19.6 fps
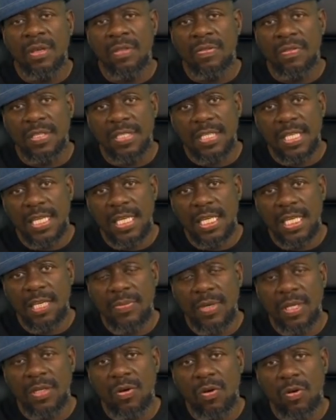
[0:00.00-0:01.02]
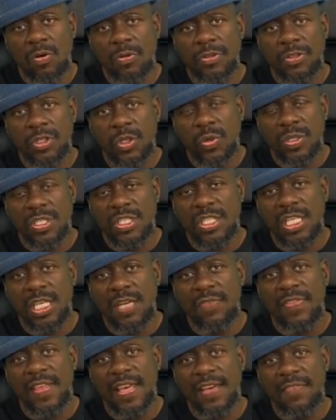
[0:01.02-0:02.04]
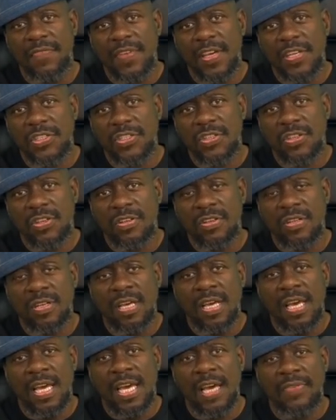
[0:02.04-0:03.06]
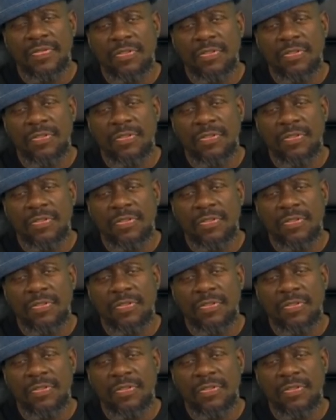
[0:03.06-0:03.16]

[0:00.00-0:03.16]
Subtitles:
the team, in order to achieve their vision, have